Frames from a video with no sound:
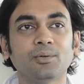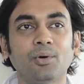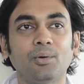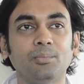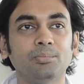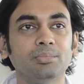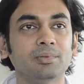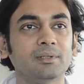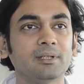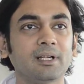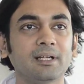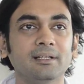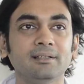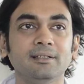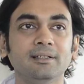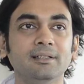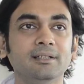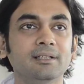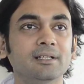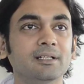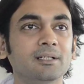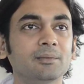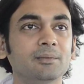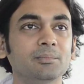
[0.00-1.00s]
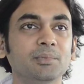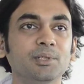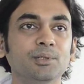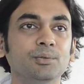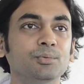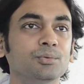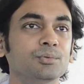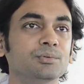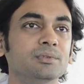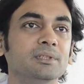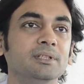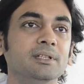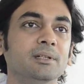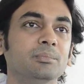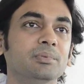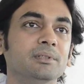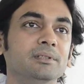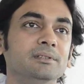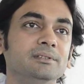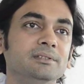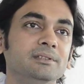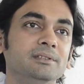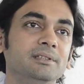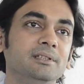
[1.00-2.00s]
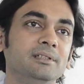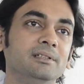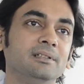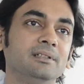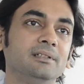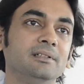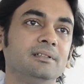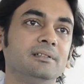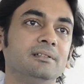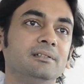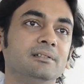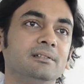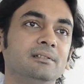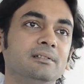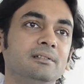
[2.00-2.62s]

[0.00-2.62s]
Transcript: copper, I think it will be hugely appreciated.